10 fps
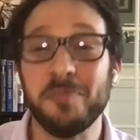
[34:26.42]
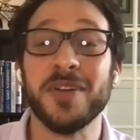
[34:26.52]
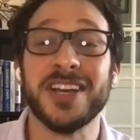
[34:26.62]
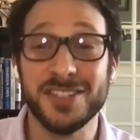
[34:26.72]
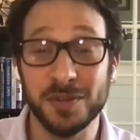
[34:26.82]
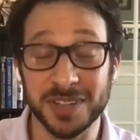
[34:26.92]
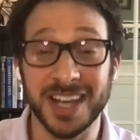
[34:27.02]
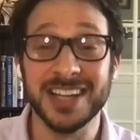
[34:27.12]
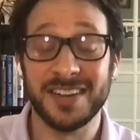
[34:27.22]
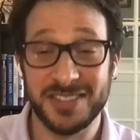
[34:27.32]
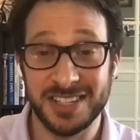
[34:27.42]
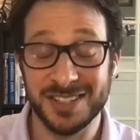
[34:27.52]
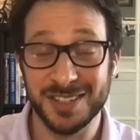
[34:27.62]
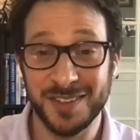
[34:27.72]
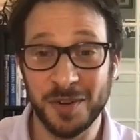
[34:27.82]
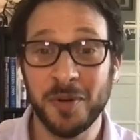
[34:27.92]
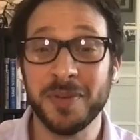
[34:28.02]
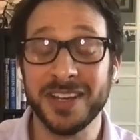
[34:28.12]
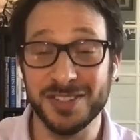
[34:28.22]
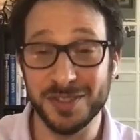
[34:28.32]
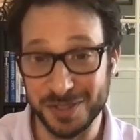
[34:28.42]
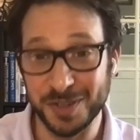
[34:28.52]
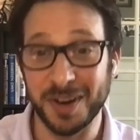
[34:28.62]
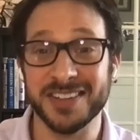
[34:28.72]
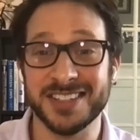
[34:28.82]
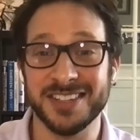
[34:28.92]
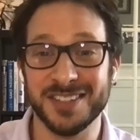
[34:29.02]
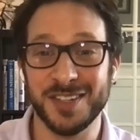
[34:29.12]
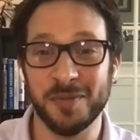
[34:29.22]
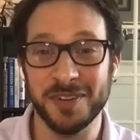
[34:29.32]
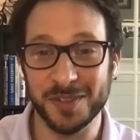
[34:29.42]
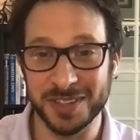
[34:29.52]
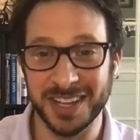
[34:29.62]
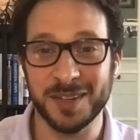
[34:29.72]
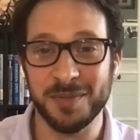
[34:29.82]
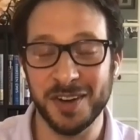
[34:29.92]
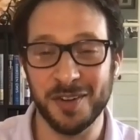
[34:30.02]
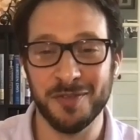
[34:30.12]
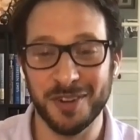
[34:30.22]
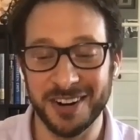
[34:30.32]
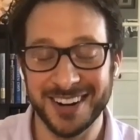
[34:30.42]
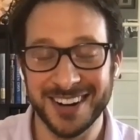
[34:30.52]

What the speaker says: Because you would like to have a sense of humor, because you do have a sense of humor and you would like to be known for it.